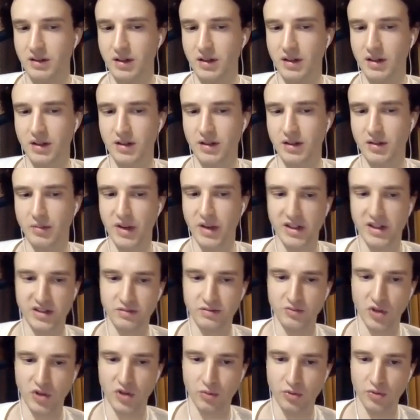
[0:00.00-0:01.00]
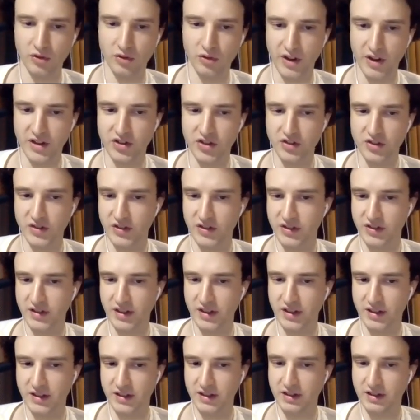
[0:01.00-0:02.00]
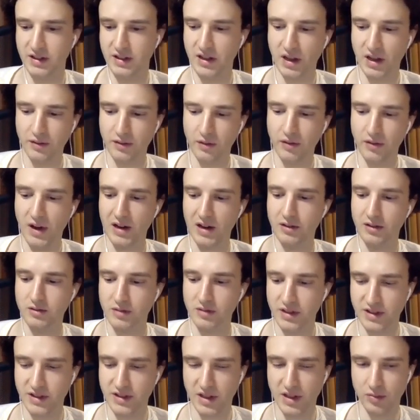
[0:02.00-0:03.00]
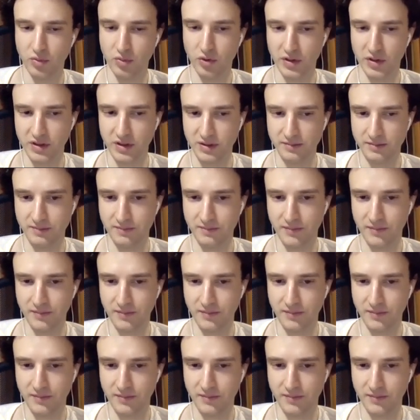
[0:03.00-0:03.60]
the maximum number of agents that have a value at that point,